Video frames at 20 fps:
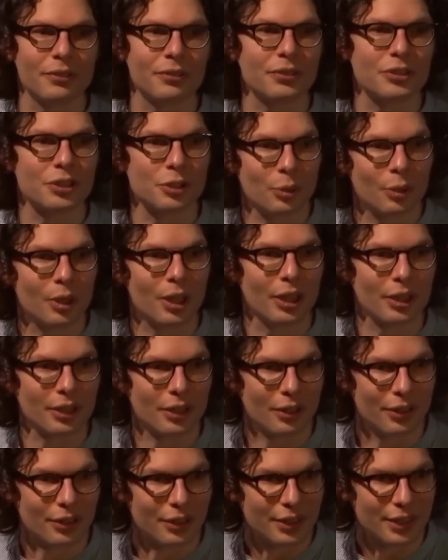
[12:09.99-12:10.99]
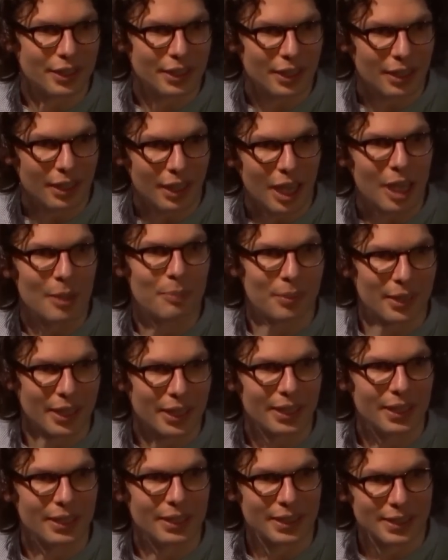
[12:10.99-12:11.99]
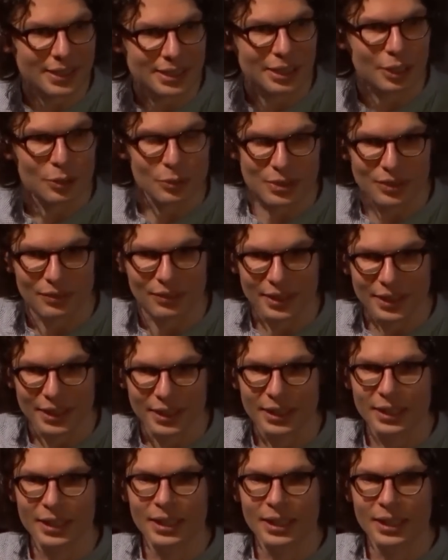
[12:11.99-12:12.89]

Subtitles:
to work on the iPlayer exclusively.